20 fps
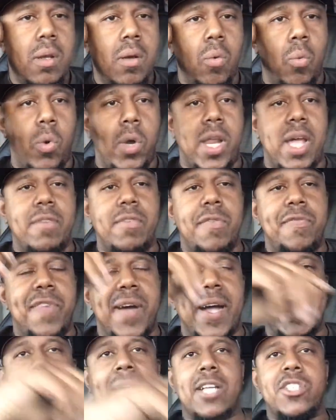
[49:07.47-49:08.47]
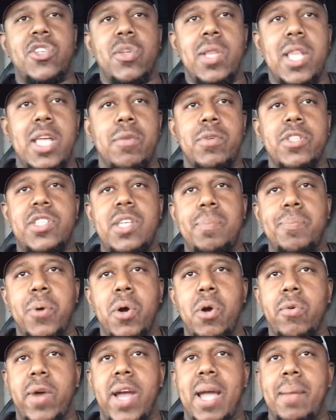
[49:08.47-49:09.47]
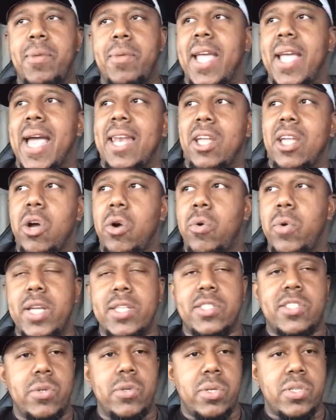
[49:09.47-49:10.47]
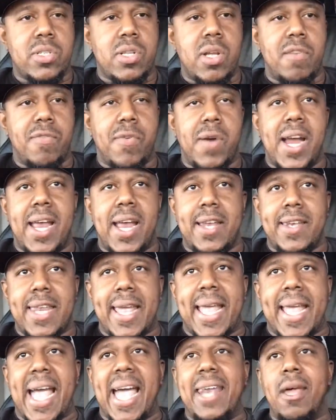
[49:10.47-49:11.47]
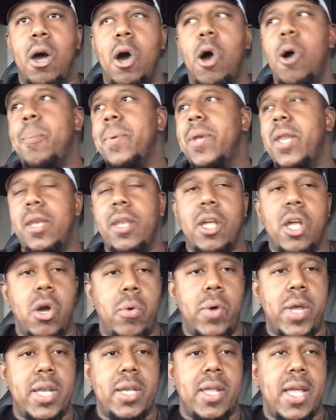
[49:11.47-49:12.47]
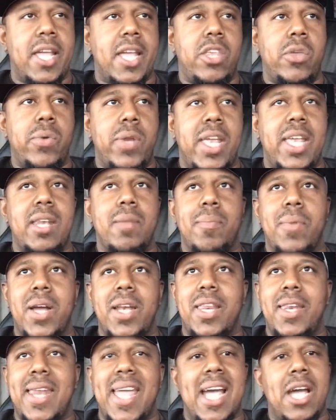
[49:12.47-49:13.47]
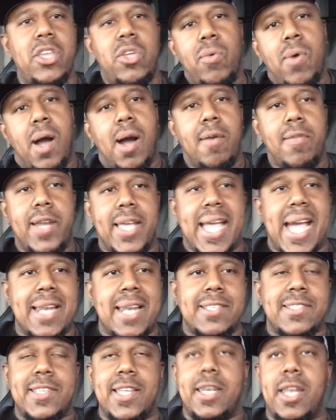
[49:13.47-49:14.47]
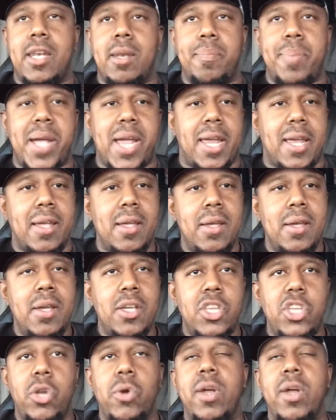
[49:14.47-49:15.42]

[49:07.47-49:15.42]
Whatever financial literacy program you got to go into and stuff, right? If they got the opening to go in there and you need the money now, you already got it sitting in the bank.